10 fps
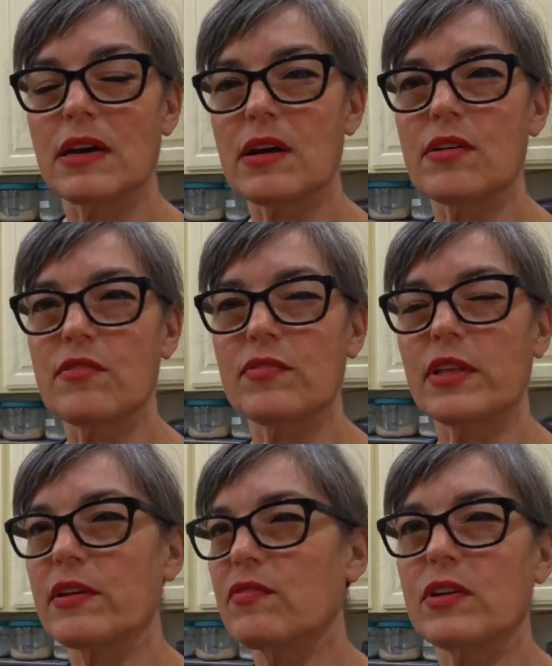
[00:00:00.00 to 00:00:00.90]
of
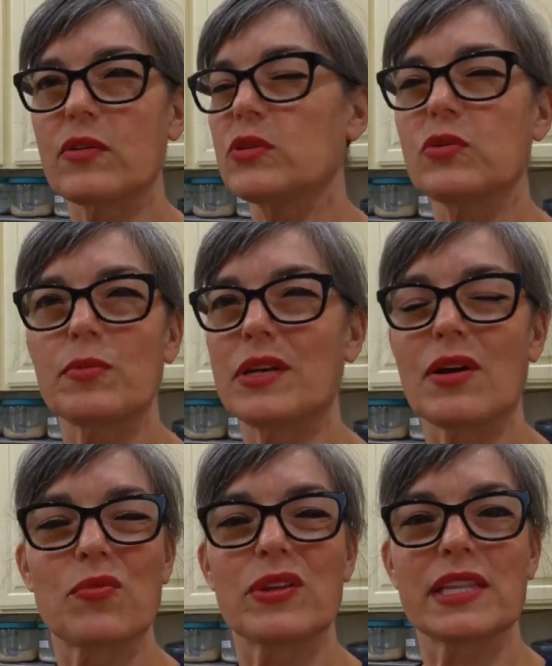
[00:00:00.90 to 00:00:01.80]
like vinegar to it, but
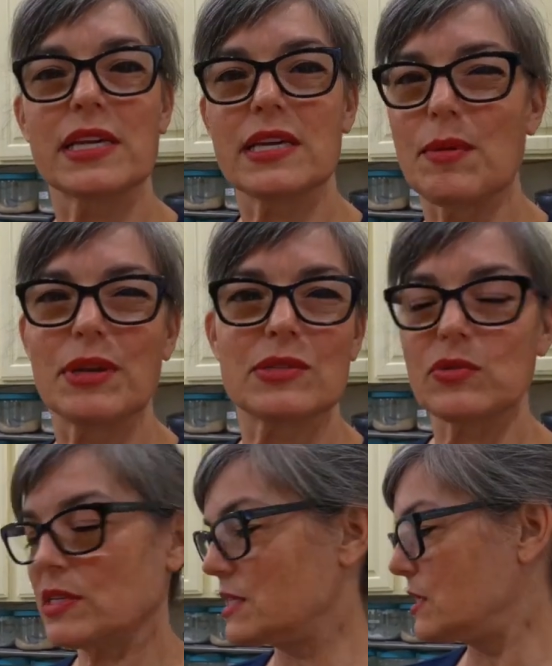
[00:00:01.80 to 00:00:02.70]
not really. I mean, it's
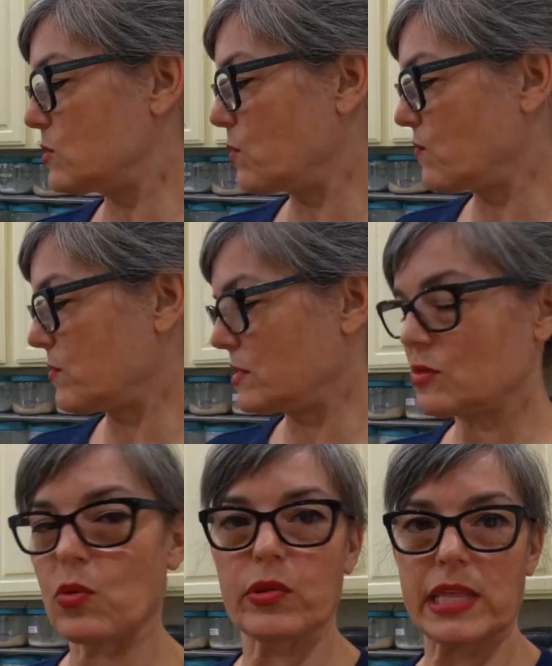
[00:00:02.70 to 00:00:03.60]
only a teaspoon for this
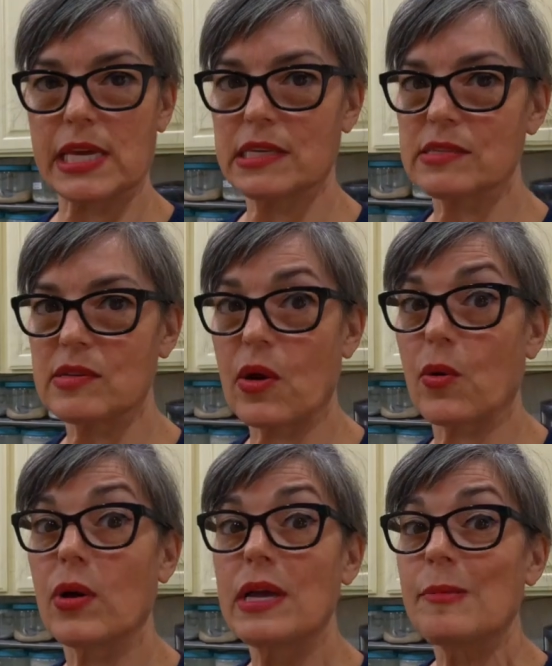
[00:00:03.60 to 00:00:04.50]
whole thing,
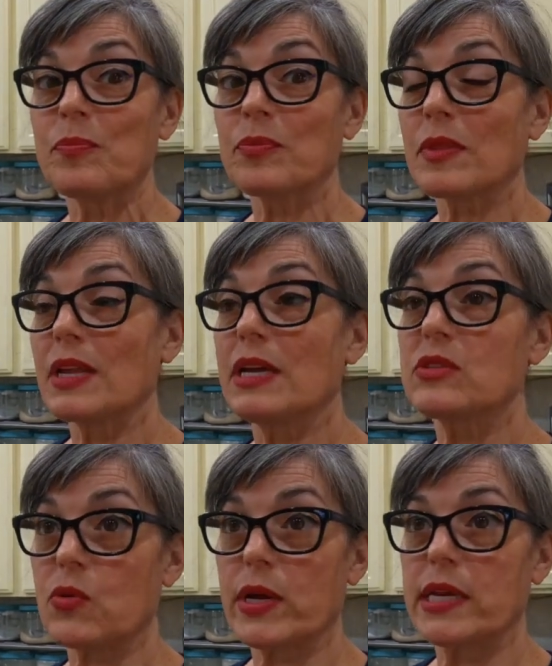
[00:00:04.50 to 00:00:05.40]
so
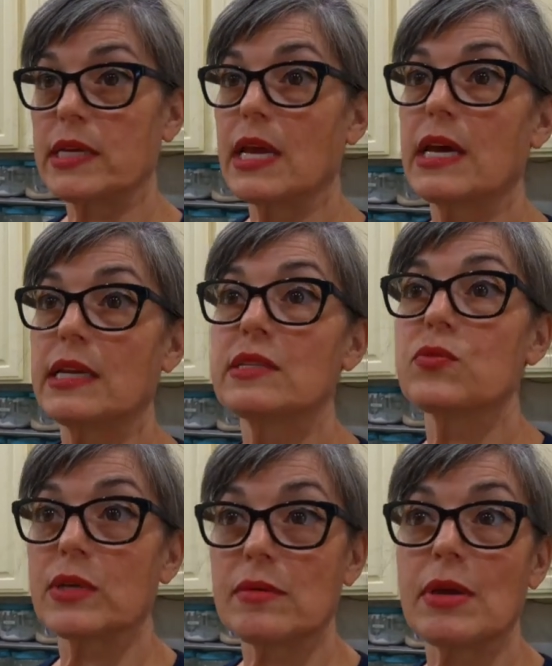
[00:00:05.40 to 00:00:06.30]
it's great, and
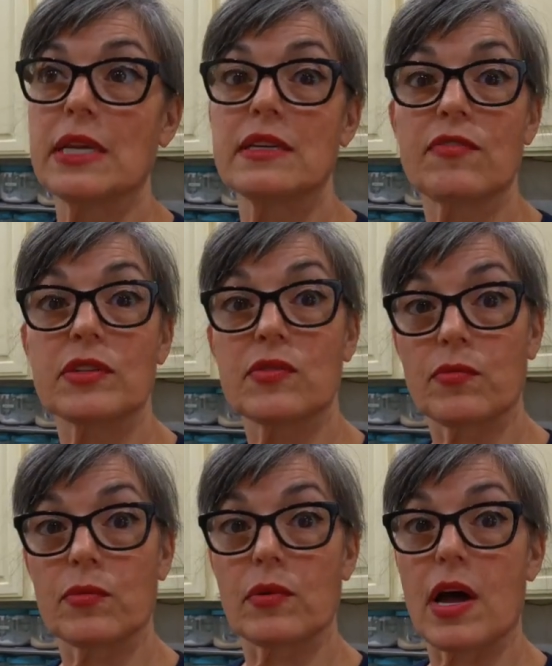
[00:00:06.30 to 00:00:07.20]
it's really made a difference
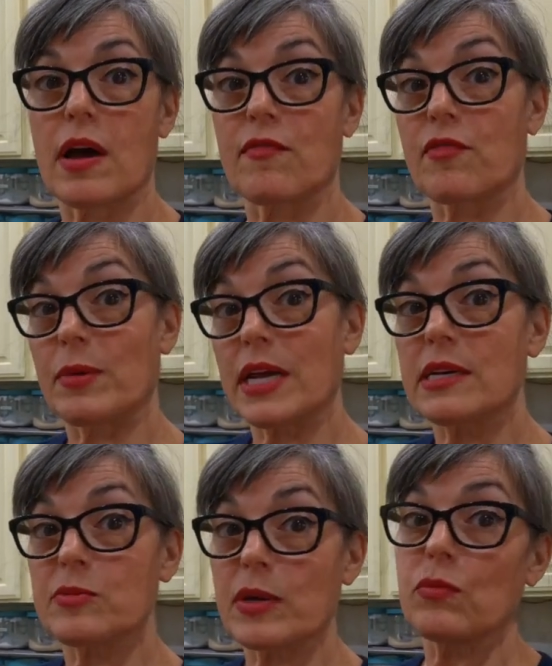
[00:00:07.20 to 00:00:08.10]
for my
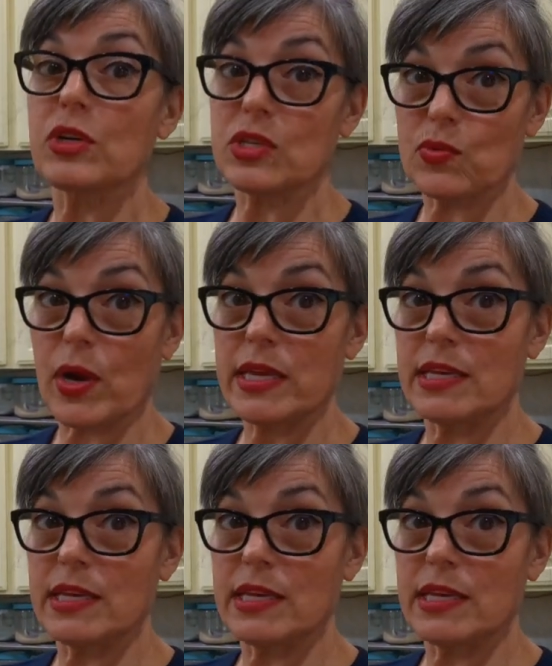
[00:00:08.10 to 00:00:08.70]
husband, which is why he